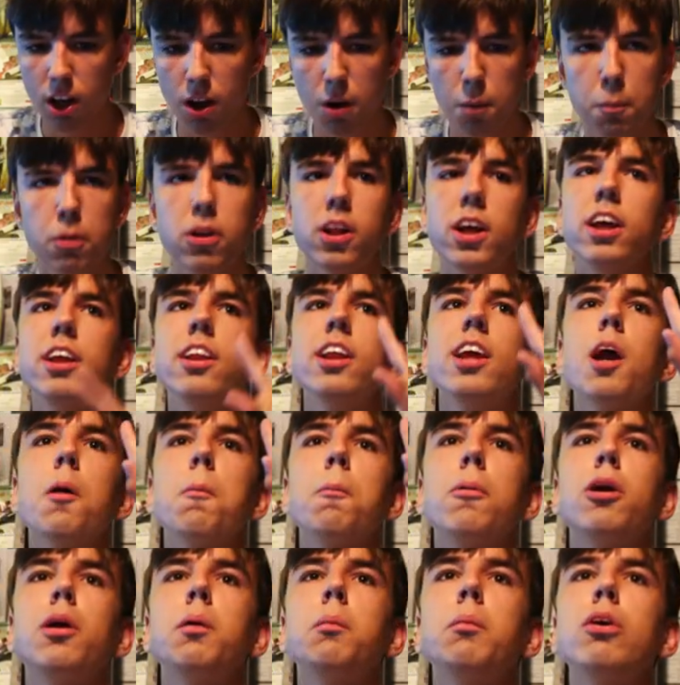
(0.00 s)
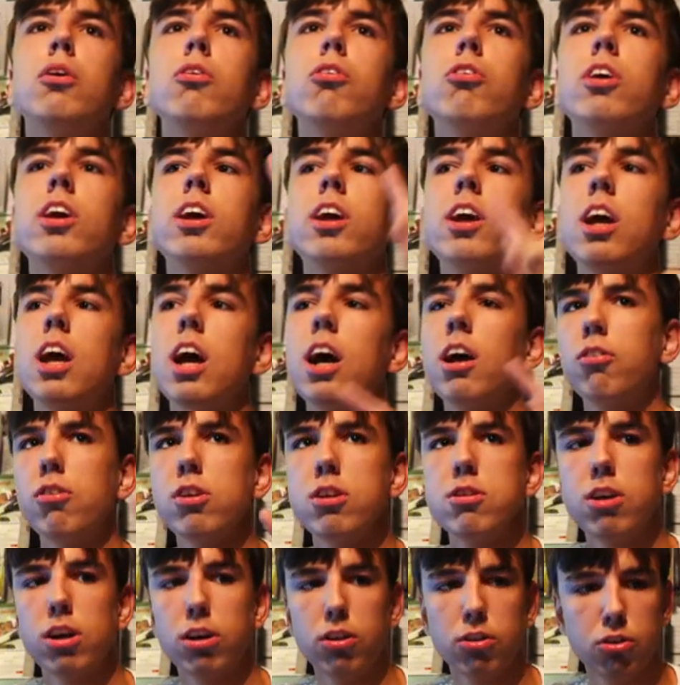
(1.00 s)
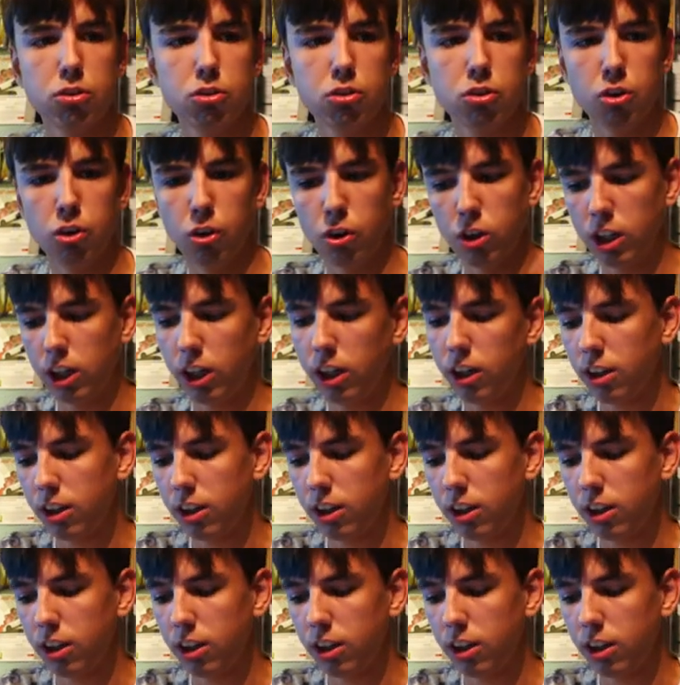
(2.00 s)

Play the epic music as I tell the story.